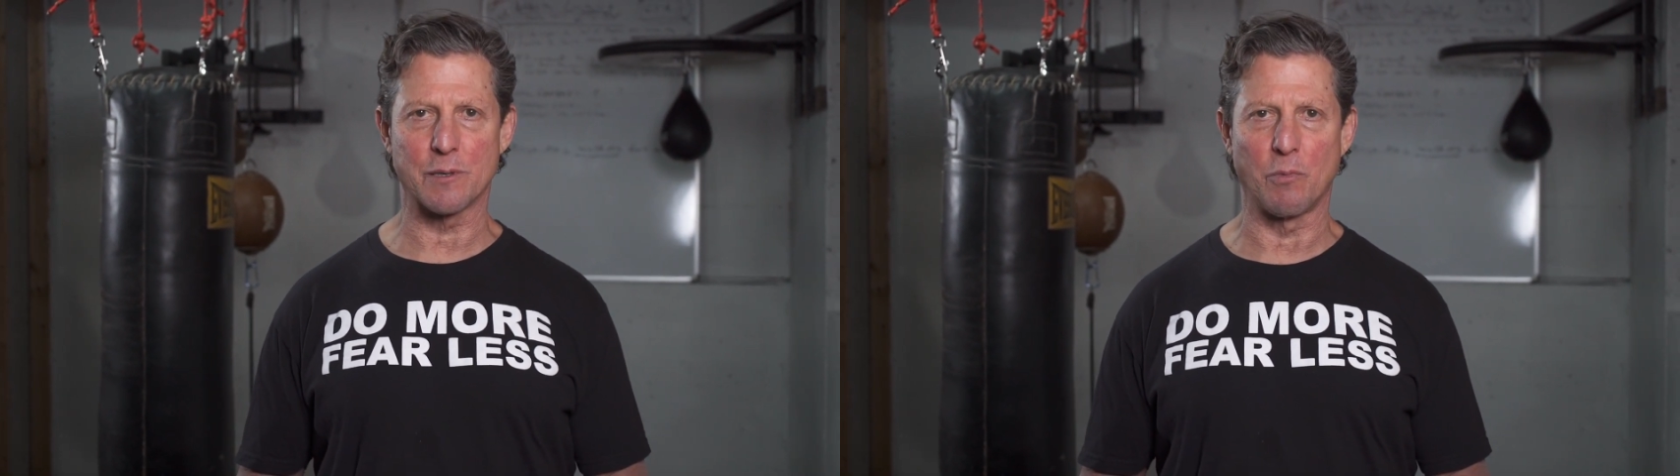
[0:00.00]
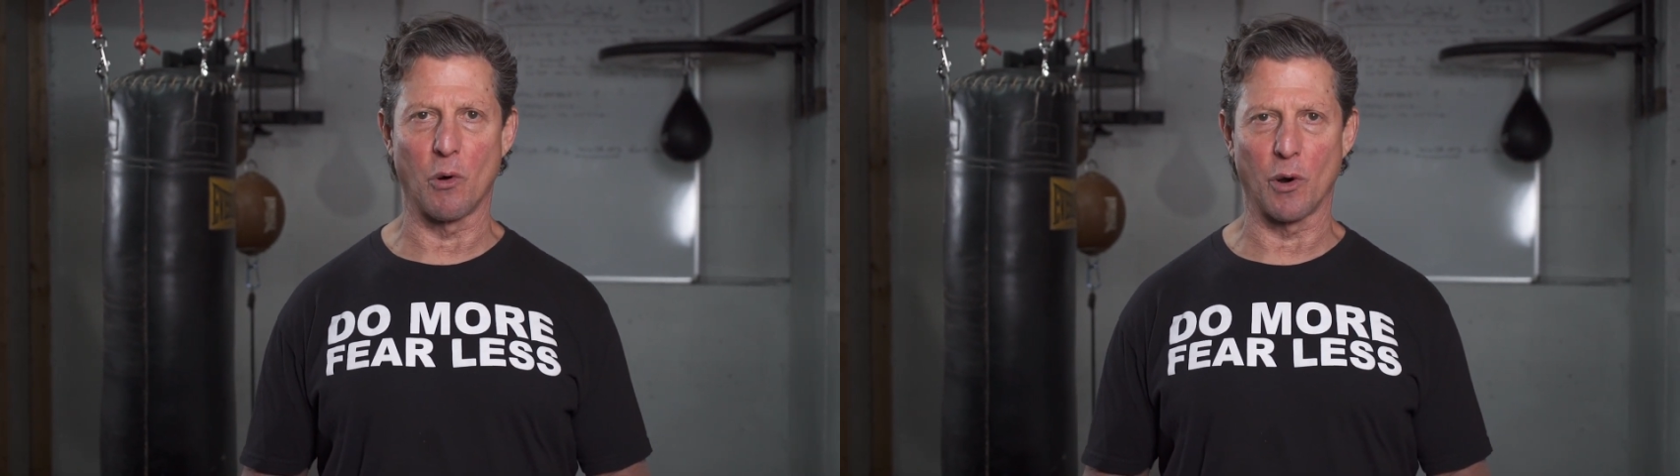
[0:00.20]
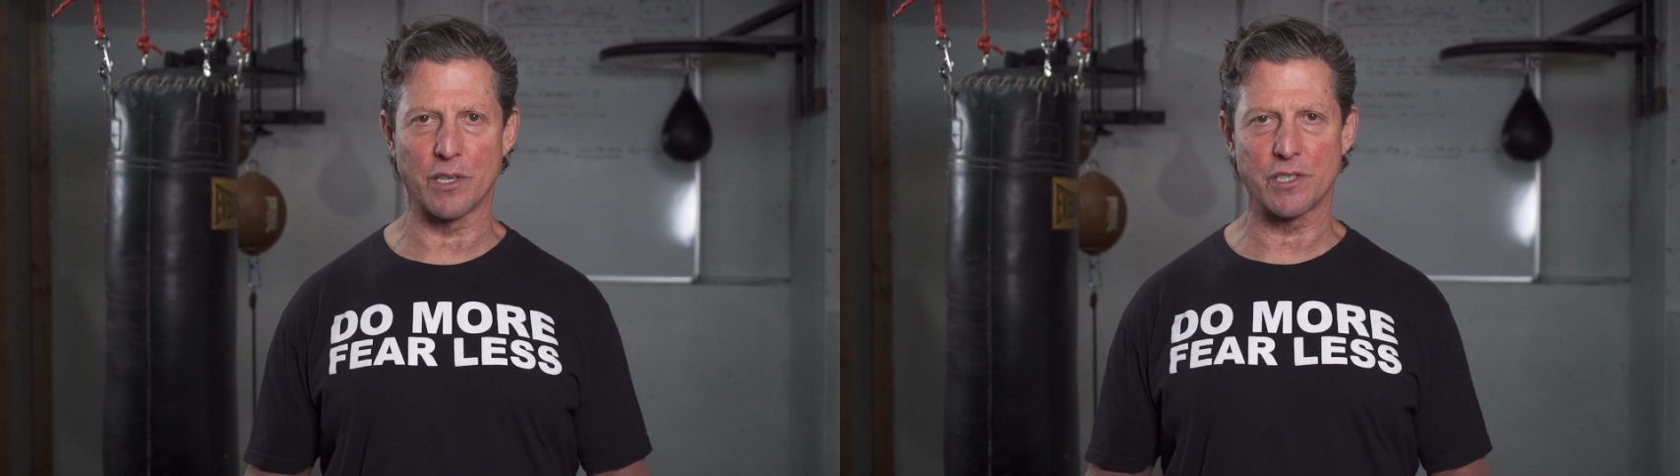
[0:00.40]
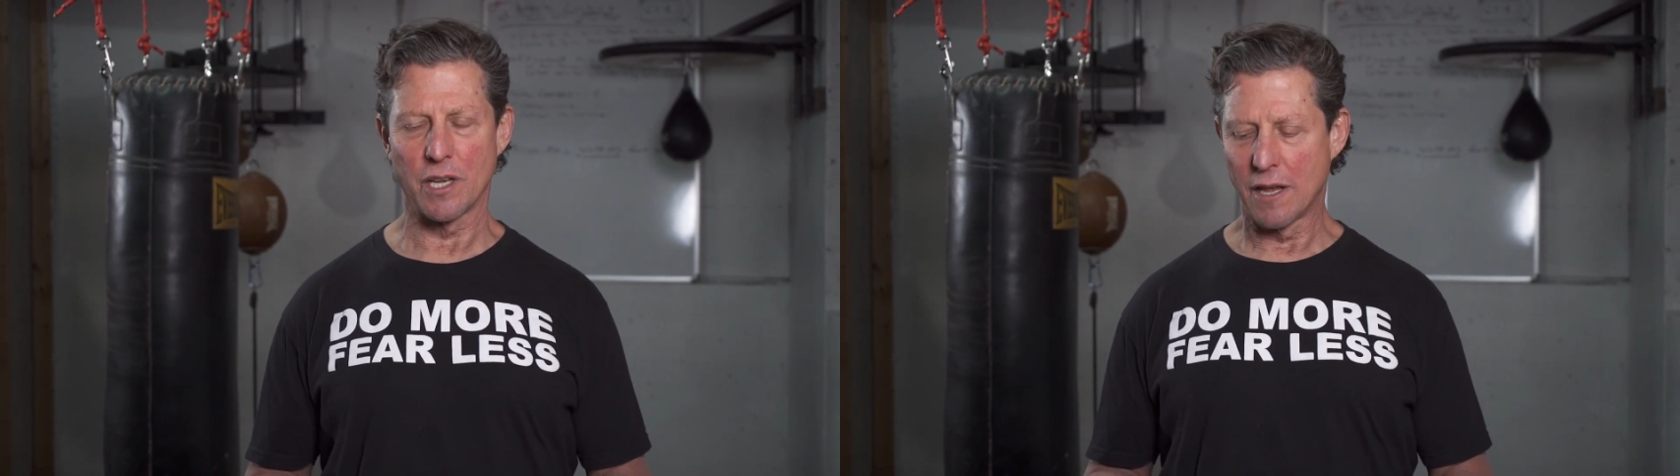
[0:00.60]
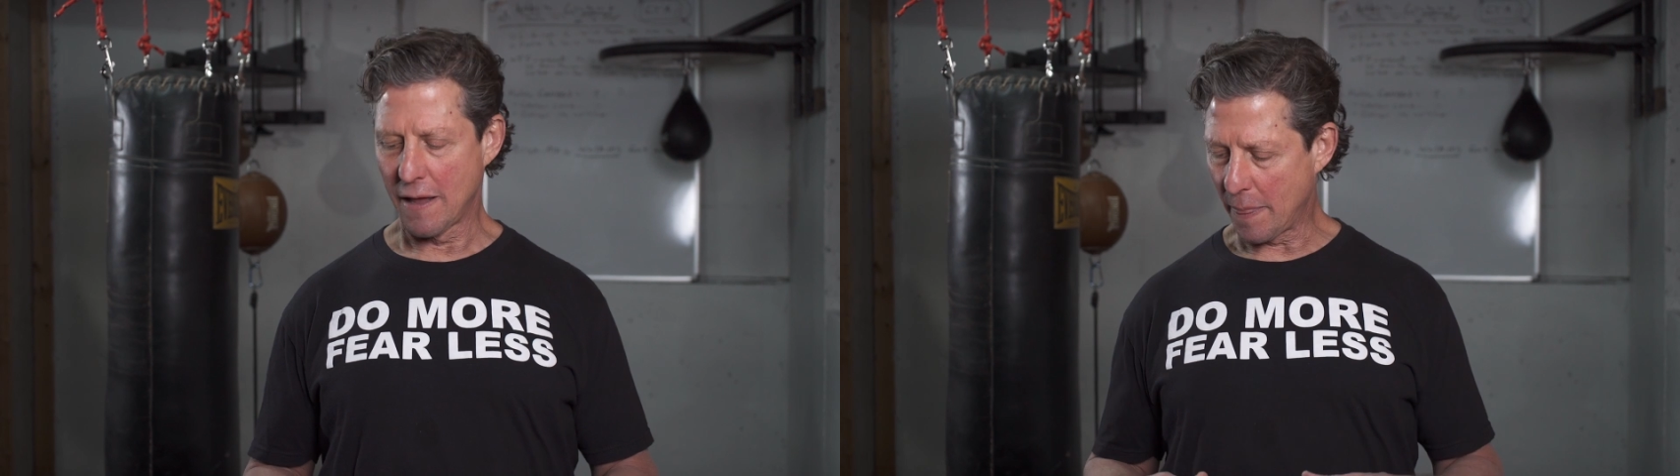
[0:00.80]
sports,
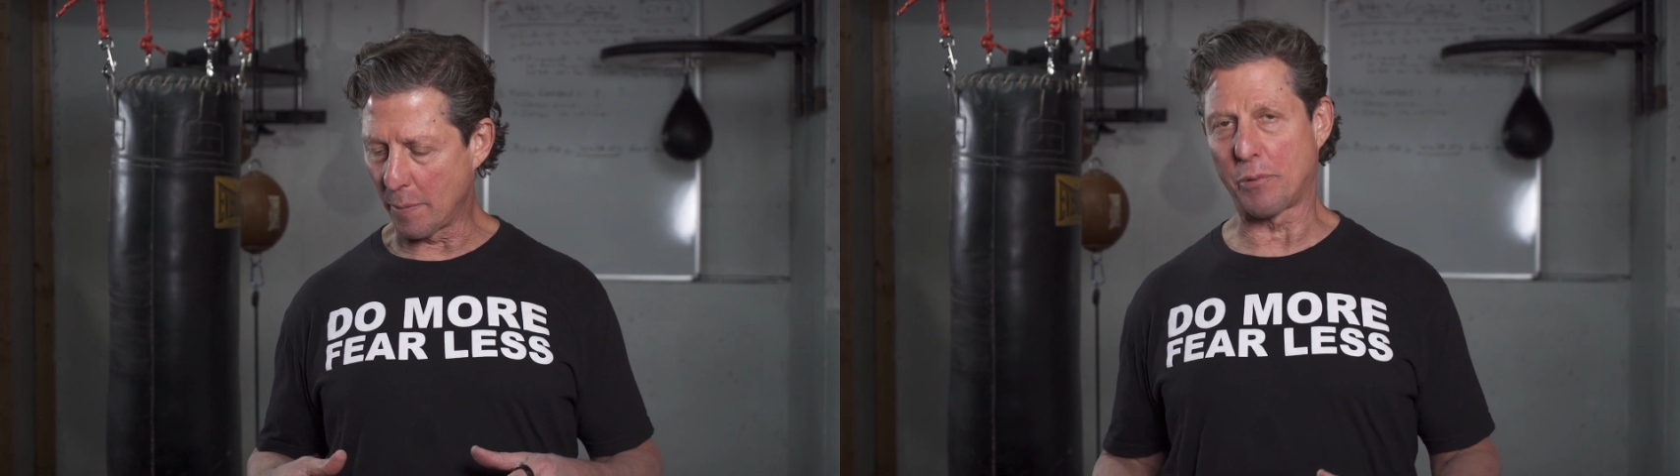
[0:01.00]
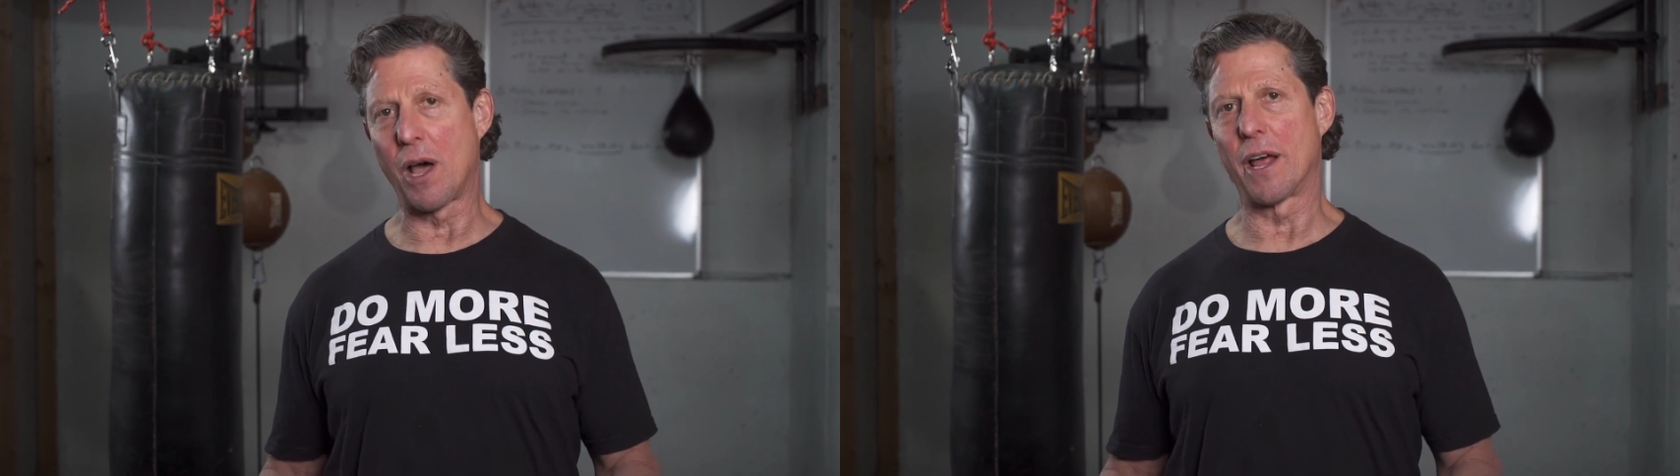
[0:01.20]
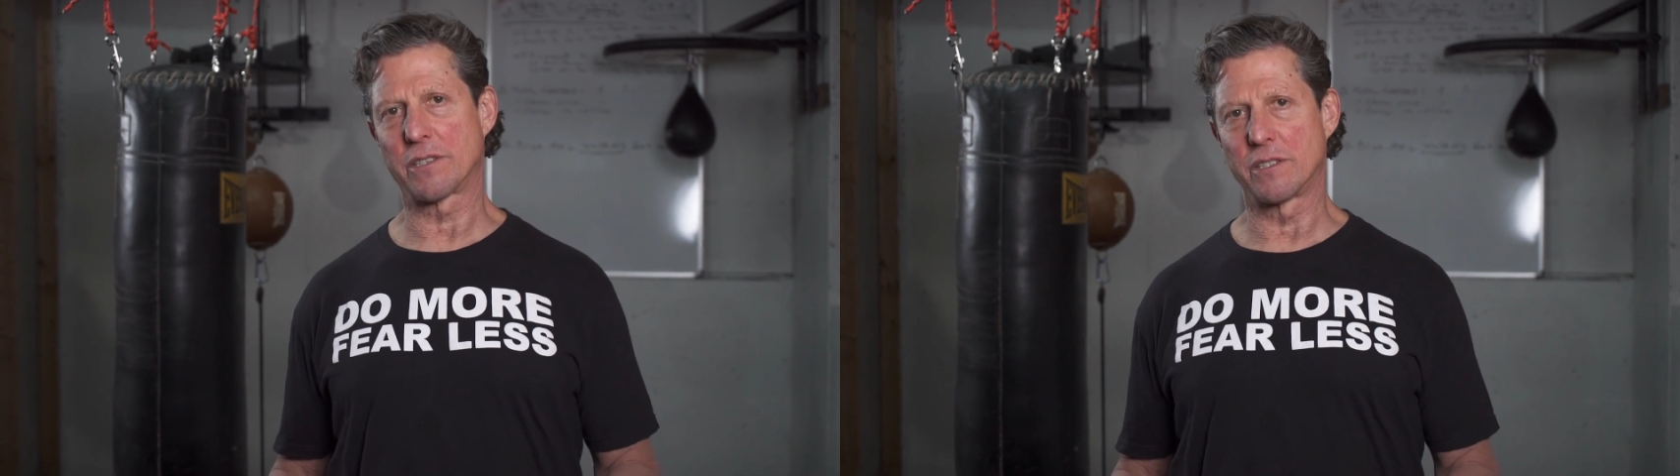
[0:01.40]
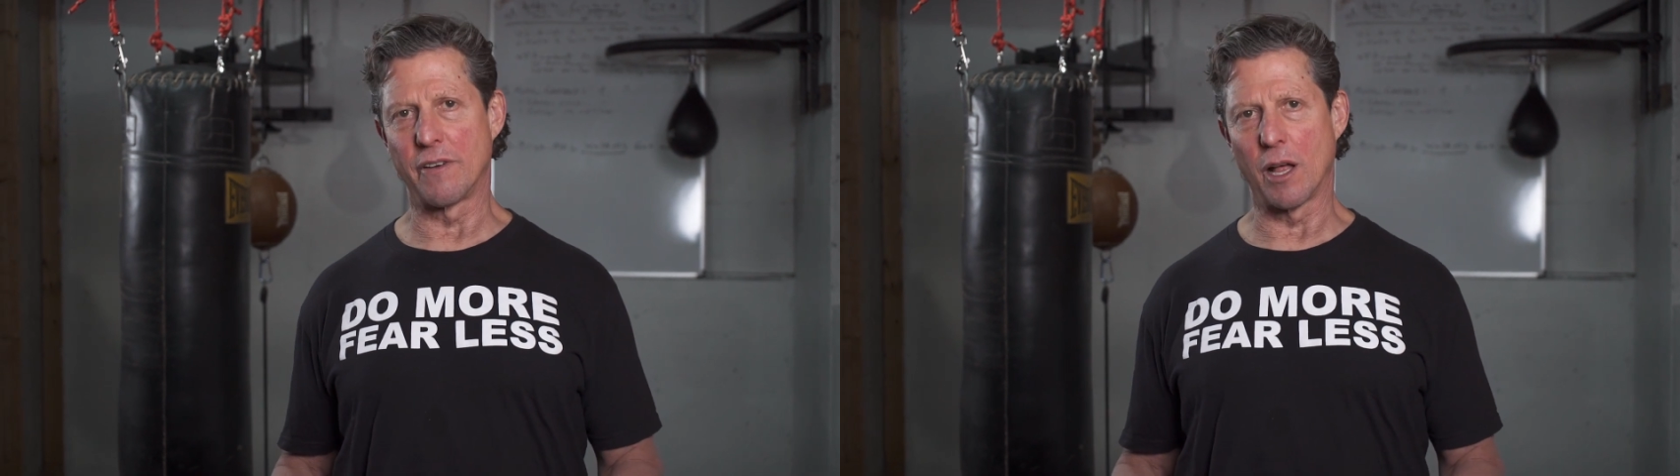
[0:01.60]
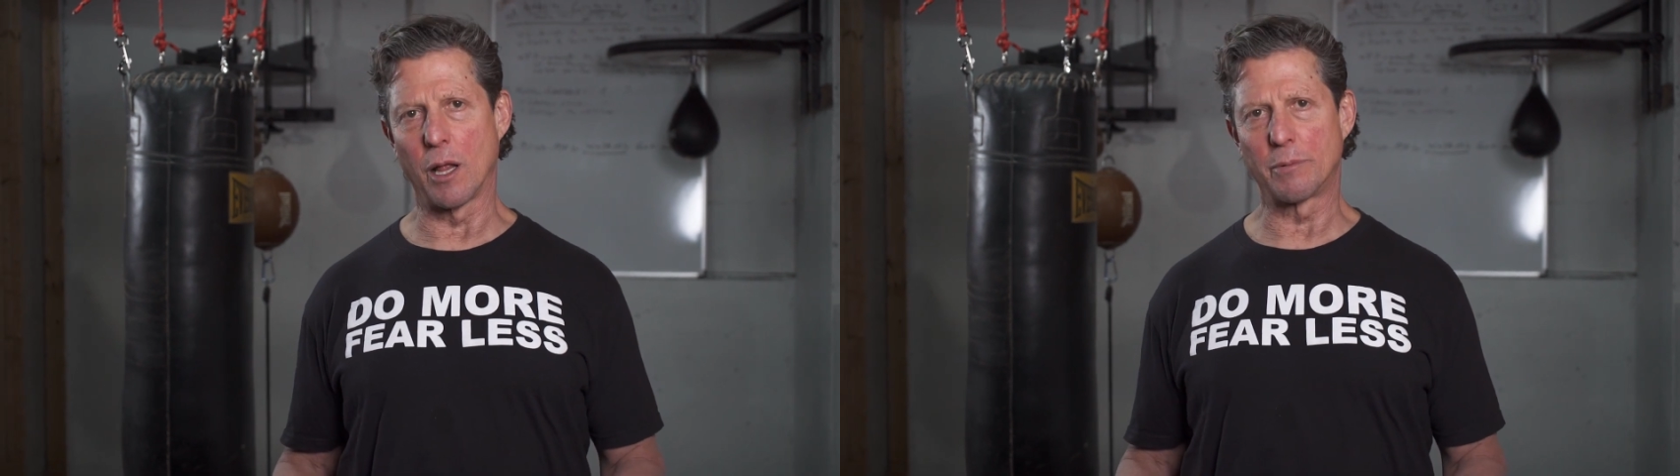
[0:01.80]
the products
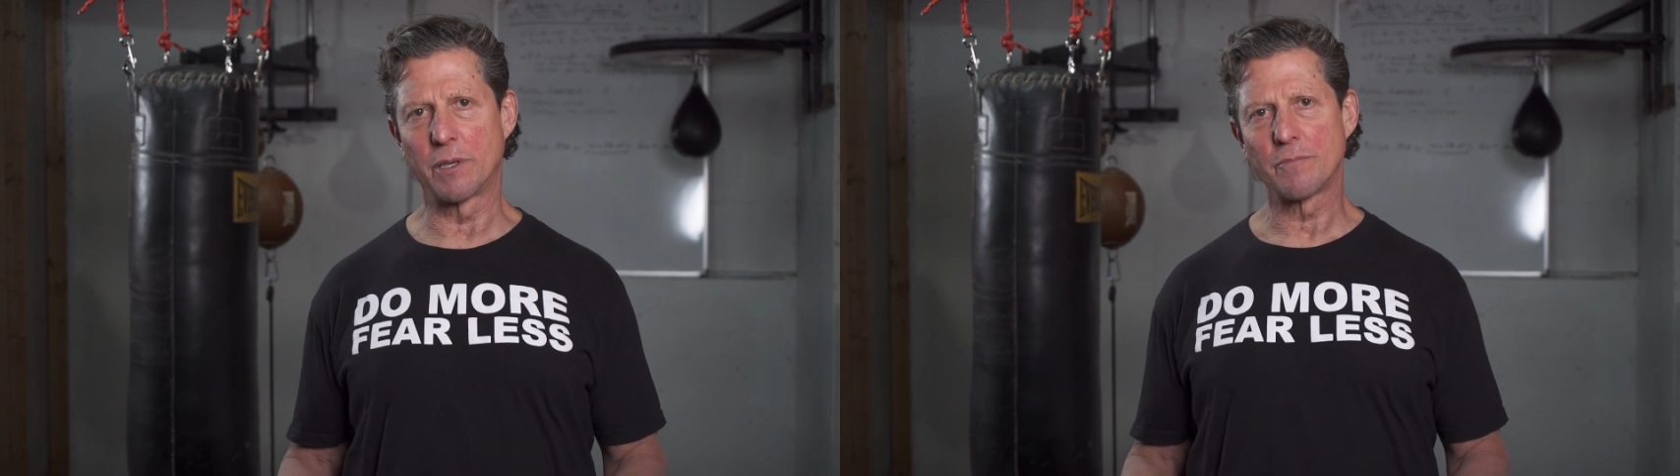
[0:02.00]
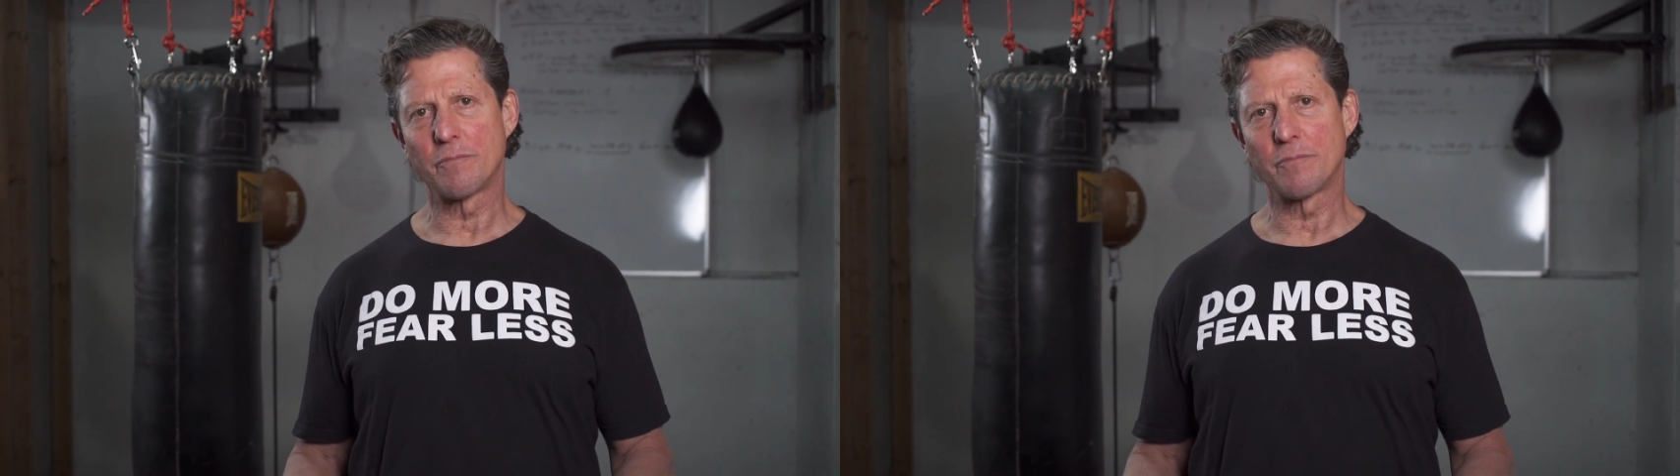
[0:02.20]
developed.